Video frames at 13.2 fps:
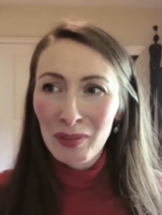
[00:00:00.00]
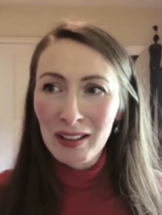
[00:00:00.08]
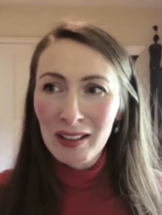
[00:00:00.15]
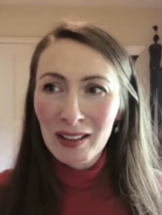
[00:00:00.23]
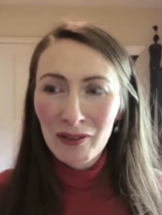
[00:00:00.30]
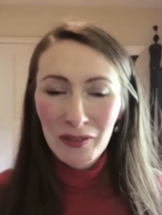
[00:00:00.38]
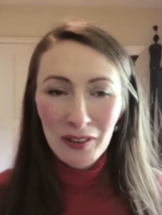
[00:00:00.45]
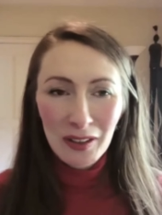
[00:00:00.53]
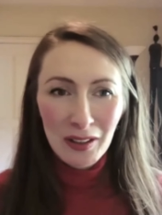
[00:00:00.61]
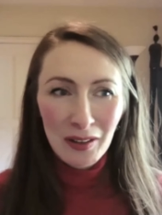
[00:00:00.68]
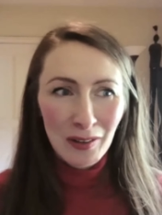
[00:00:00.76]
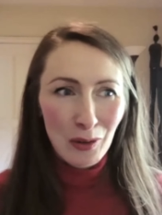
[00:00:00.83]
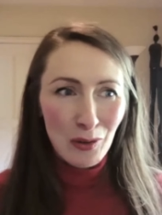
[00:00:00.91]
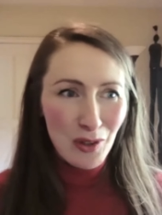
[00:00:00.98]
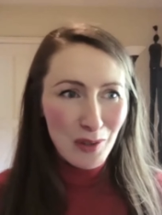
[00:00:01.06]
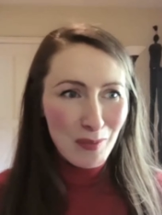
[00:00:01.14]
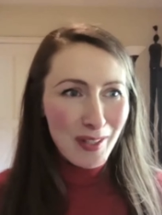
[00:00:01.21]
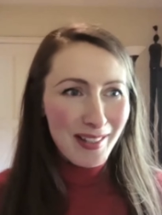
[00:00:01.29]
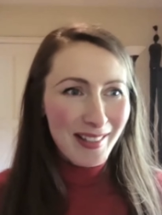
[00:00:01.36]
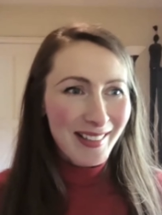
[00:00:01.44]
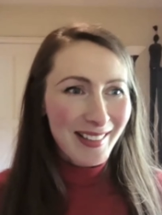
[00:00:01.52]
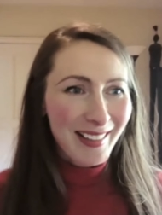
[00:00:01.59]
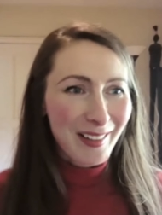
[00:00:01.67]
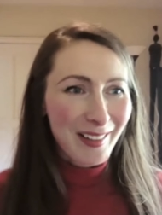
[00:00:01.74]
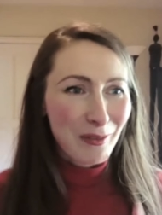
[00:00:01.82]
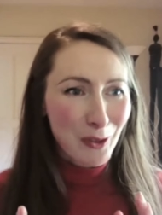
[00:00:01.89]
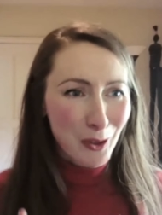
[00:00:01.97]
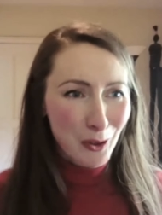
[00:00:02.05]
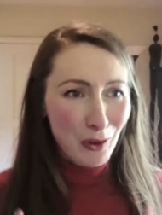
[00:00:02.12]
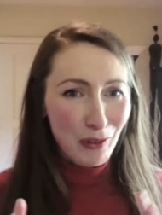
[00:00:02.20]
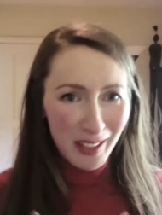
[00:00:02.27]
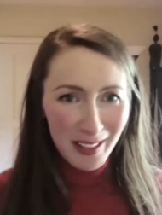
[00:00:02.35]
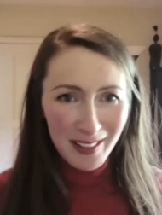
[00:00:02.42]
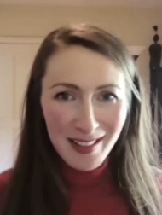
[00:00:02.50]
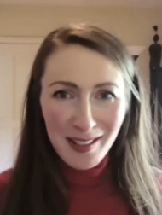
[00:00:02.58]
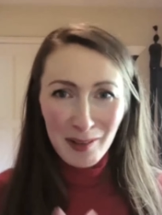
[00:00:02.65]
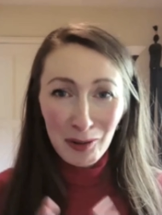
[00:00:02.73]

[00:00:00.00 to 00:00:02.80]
believe in your dreams and follow your feelings,